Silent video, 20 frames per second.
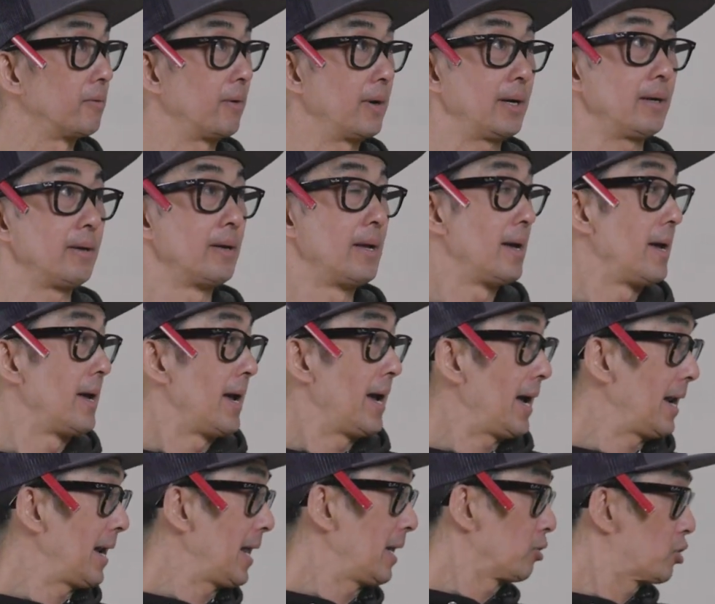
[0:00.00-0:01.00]
right?
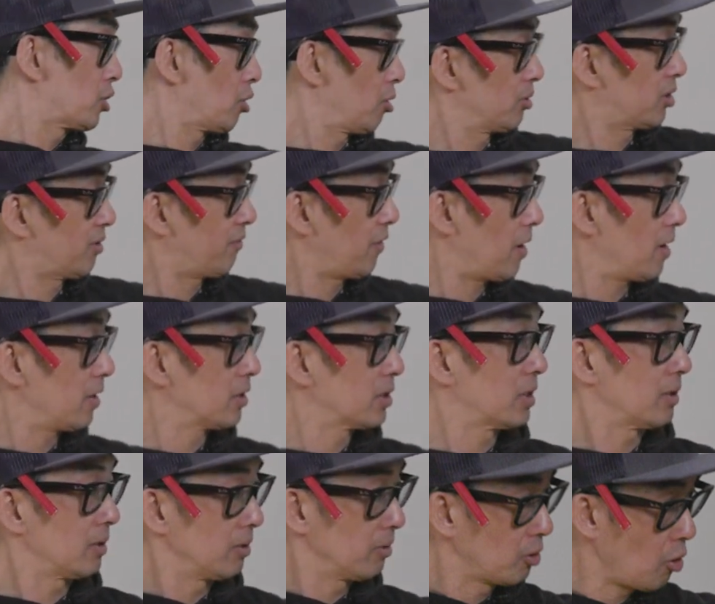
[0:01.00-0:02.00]
And then so as far
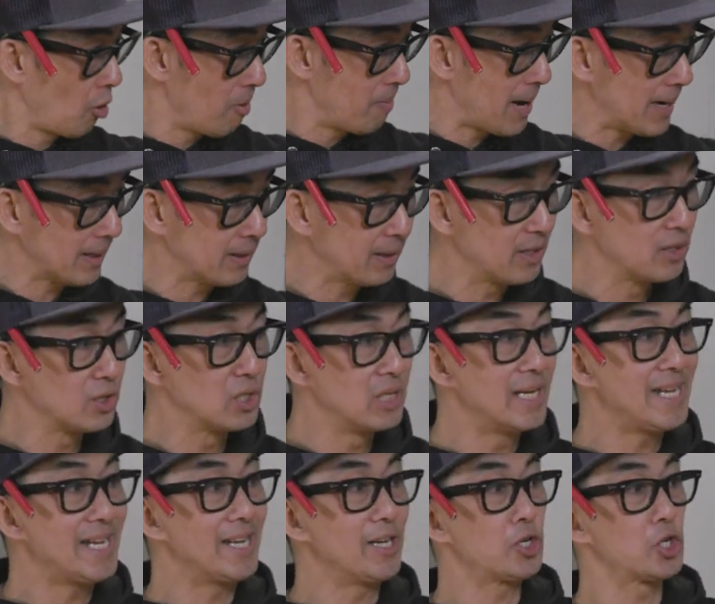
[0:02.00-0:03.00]
as going back to this
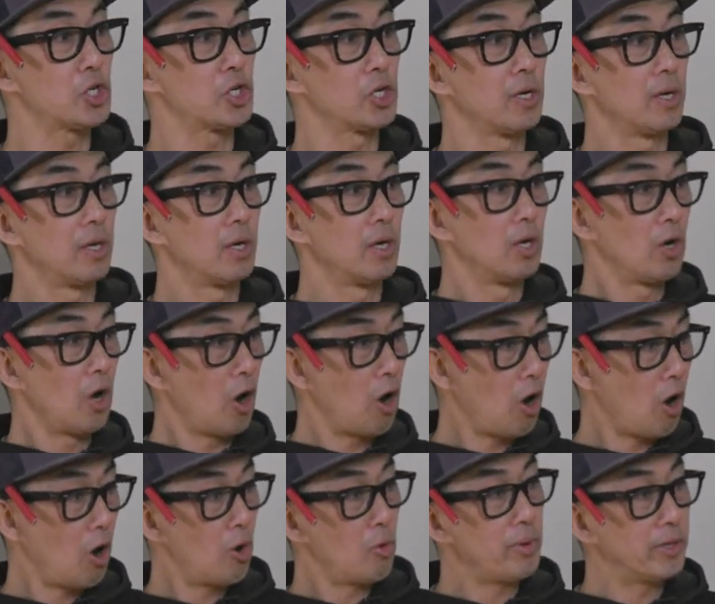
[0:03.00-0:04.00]
niche,
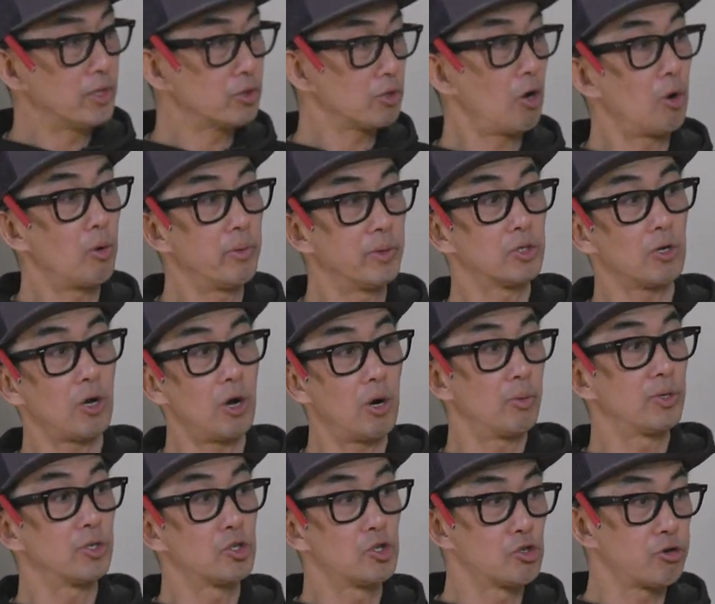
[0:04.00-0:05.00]
always, always,
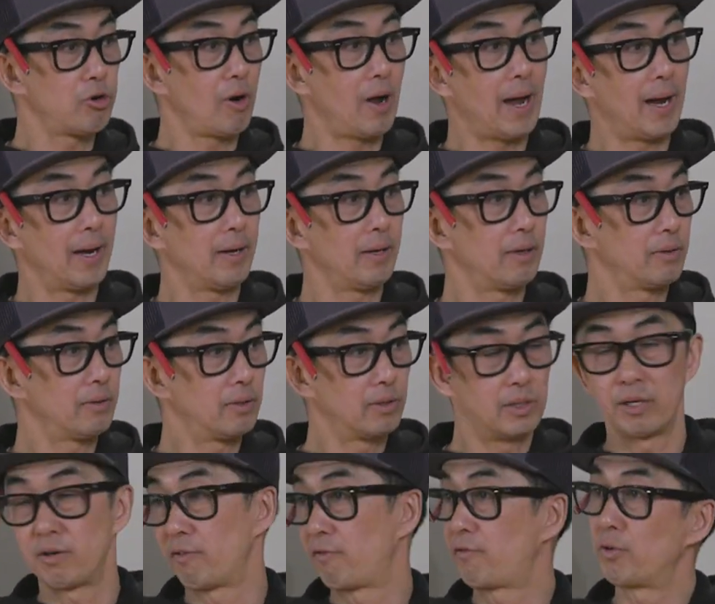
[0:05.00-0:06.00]
always try to
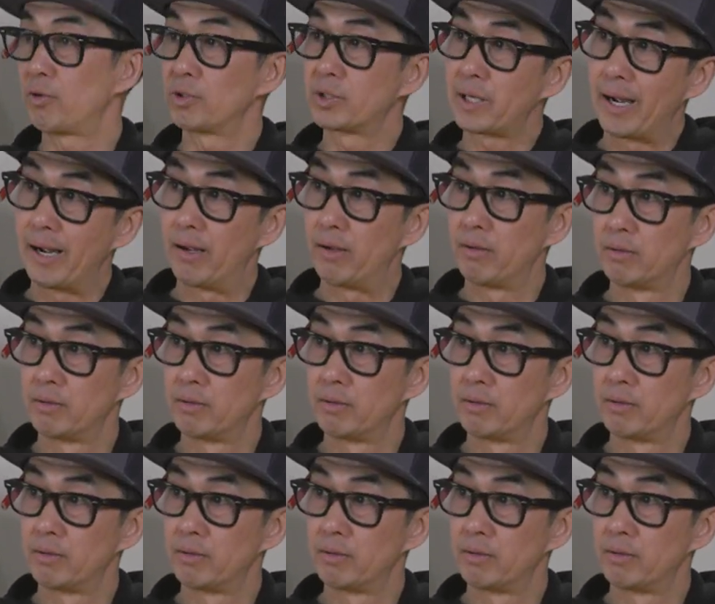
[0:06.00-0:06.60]
get a full tile,